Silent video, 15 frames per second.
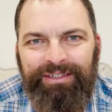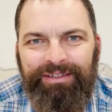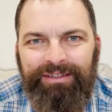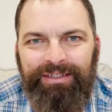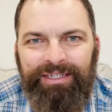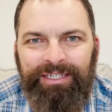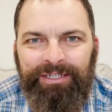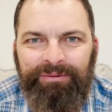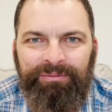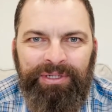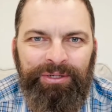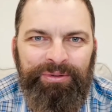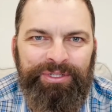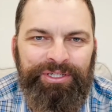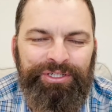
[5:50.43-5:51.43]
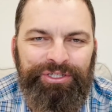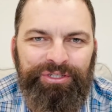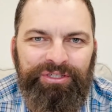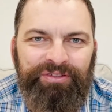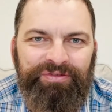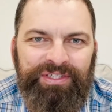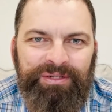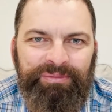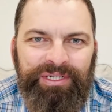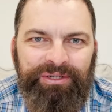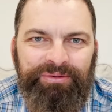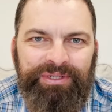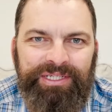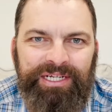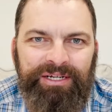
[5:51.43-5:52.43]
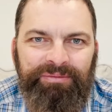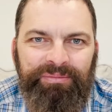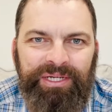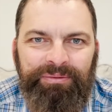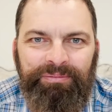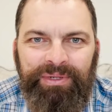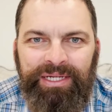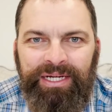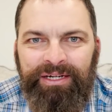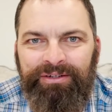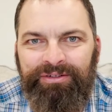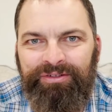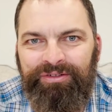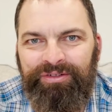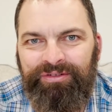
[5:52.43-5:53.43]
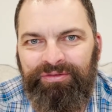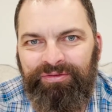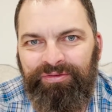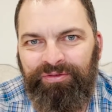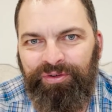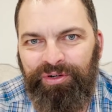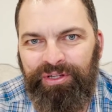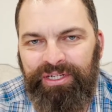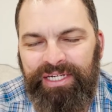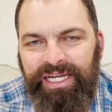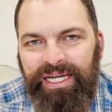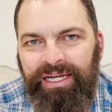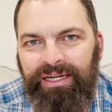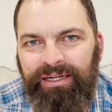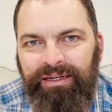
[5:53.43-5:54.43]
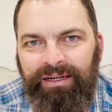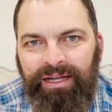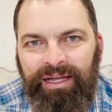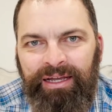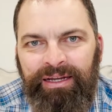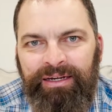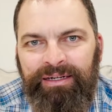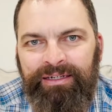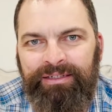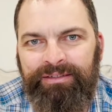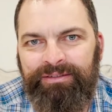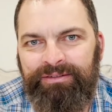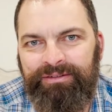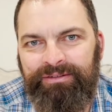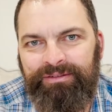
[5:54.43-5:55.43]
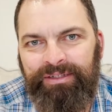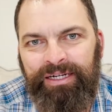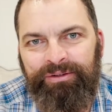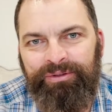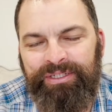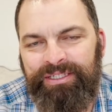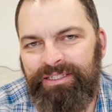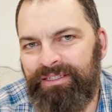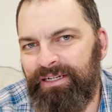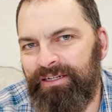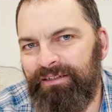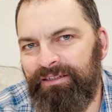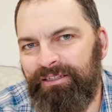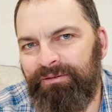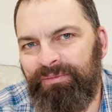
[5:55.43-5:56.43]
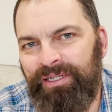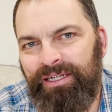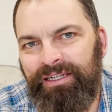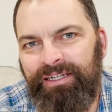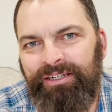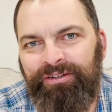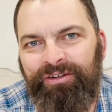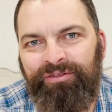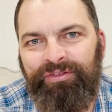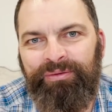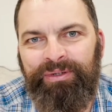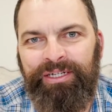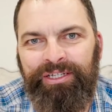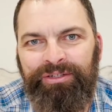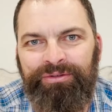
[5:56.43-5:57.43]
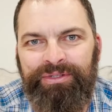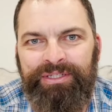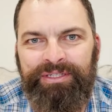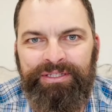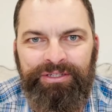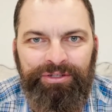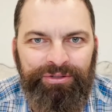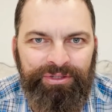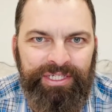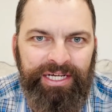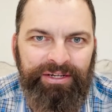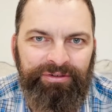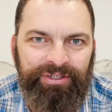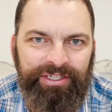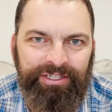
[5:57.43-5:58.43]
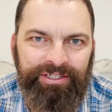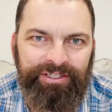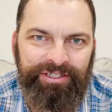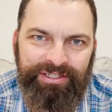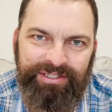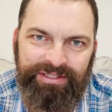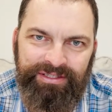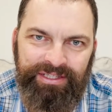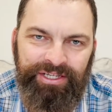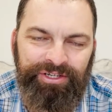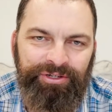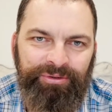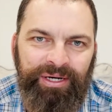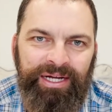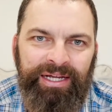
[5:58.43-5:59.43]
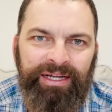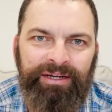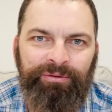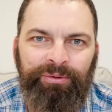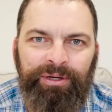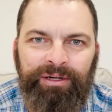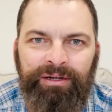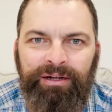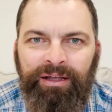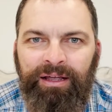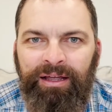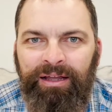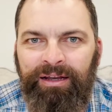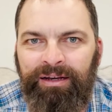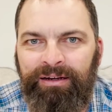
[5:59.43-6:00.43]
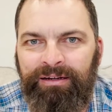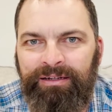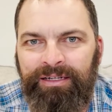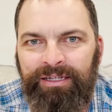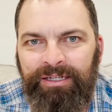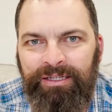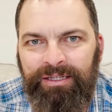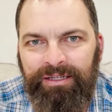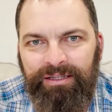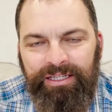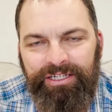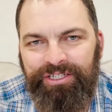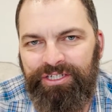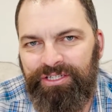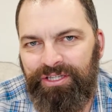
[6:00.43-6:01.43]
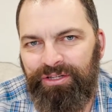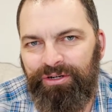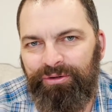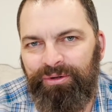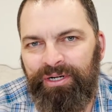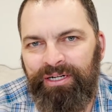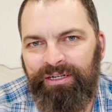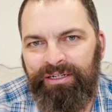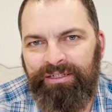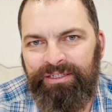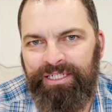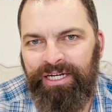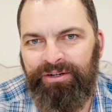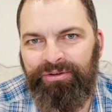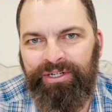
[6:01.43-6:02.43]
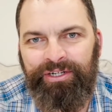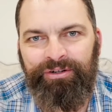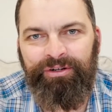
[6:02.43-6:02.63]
I wasn't sure if somebody was going to meet me out for the day, and I would say to them, hey, I don't know if I'm going to use your downrigger, because they knew I had one, and they just throw on a downrigger